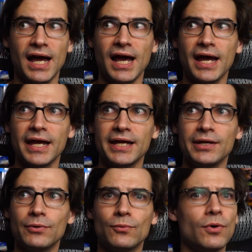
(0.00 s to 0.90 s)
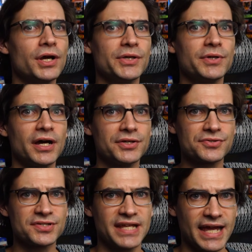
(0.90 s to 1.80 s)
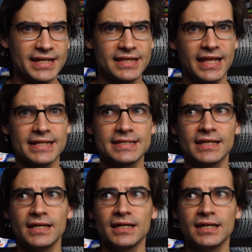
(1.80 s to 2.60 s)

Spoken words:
I want you to understand that